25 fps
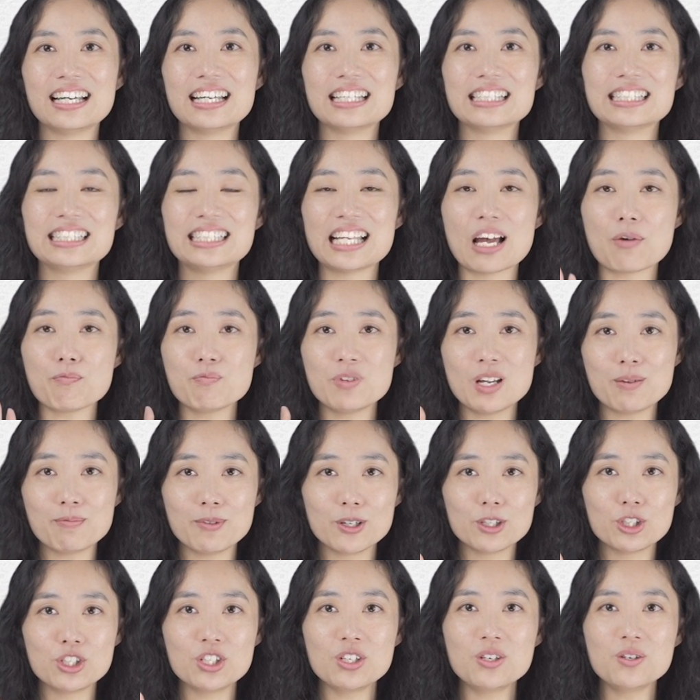Step number
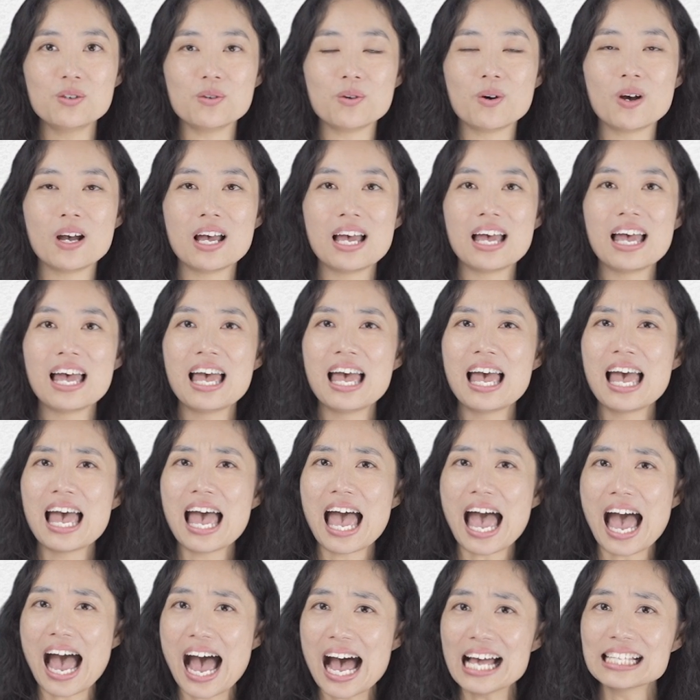2,
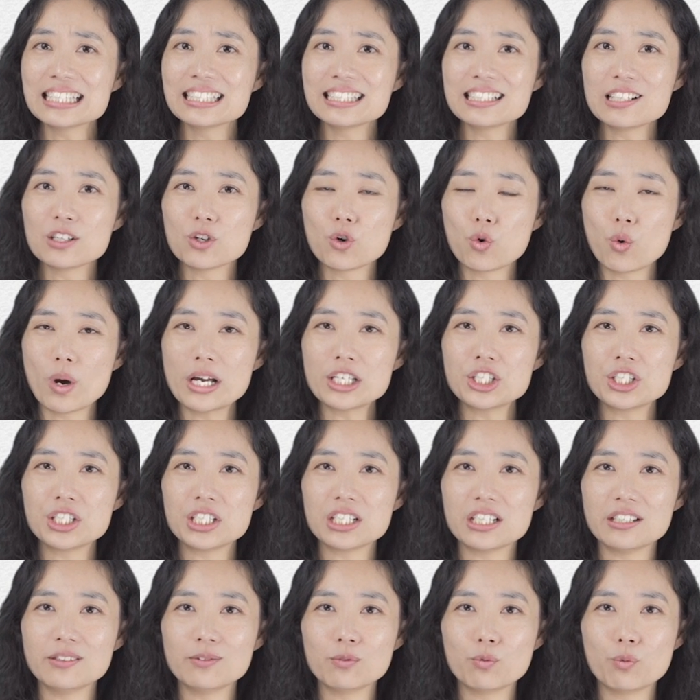ask a
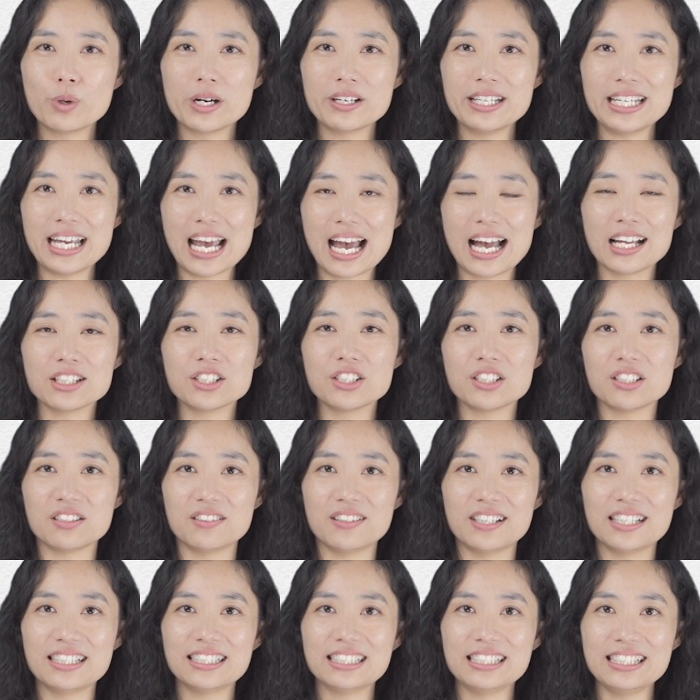question where the answer
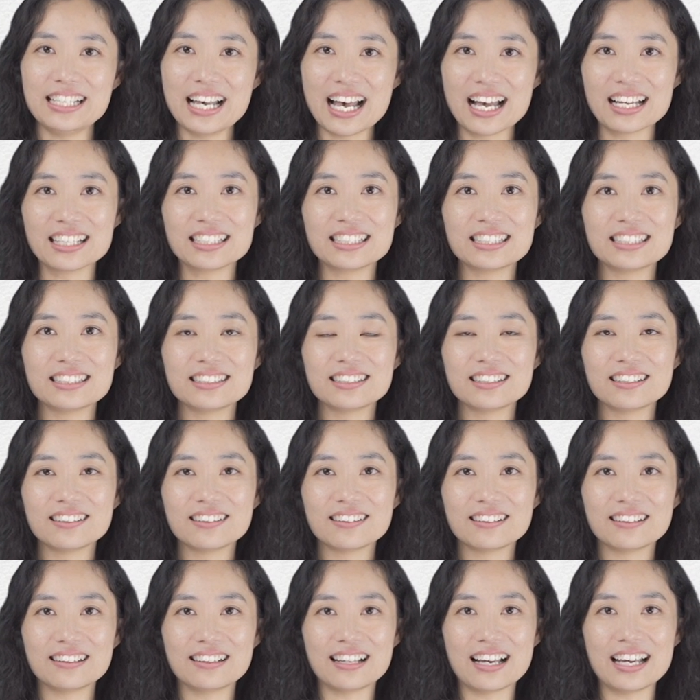is yes,
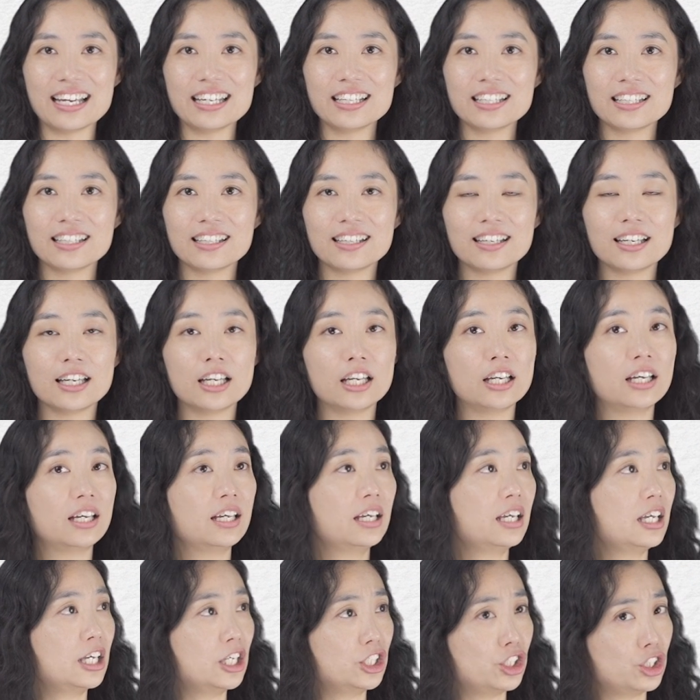like,
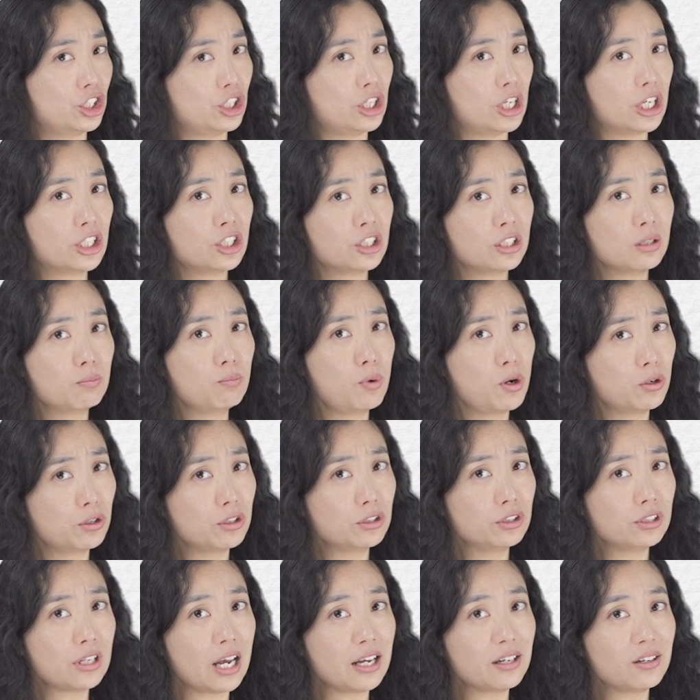is this a
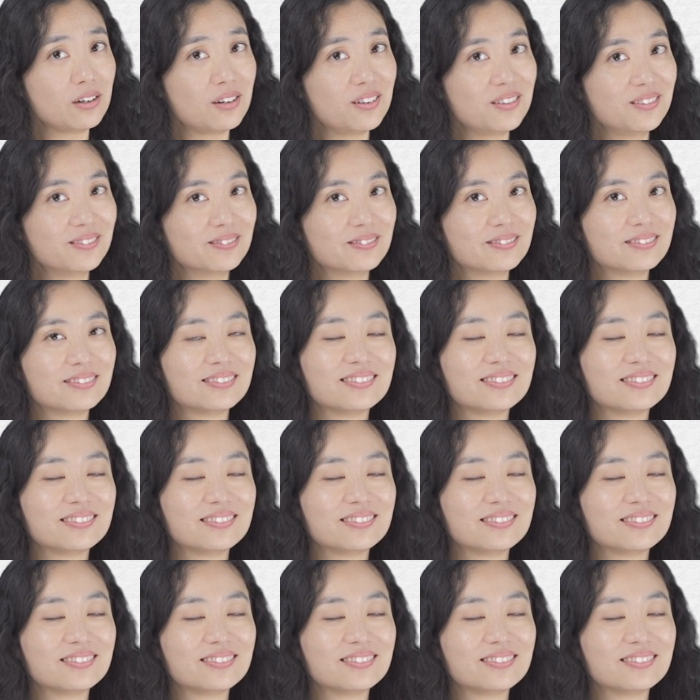motorcycle?